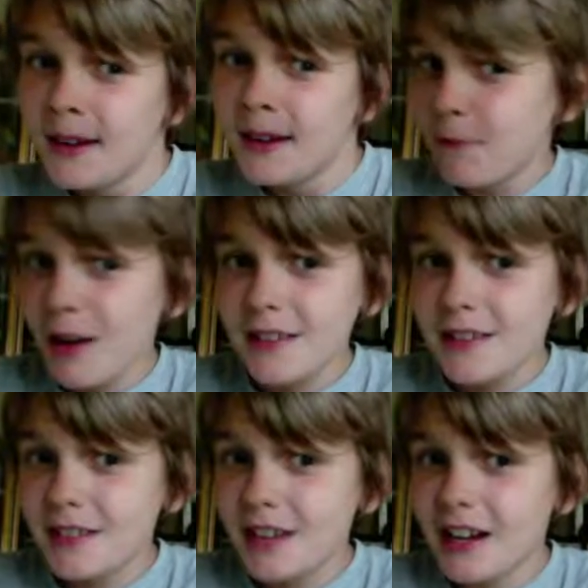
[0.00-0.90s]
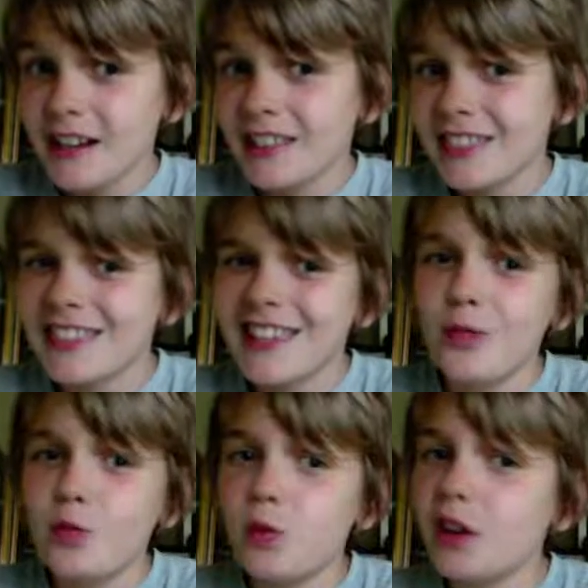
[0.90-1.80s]
But I think
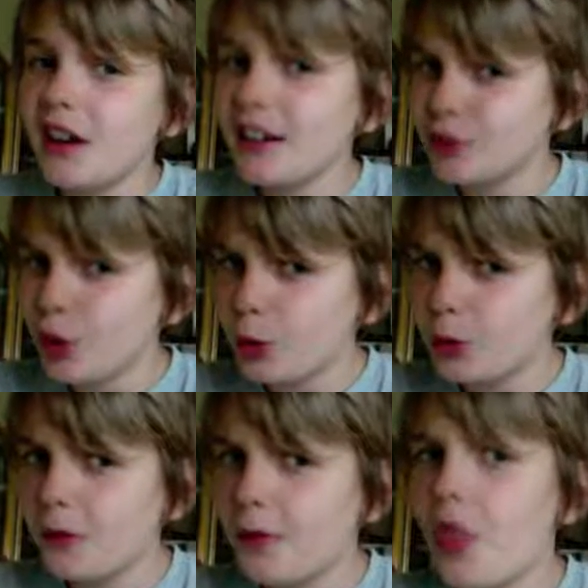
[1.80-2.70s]
we are at a total of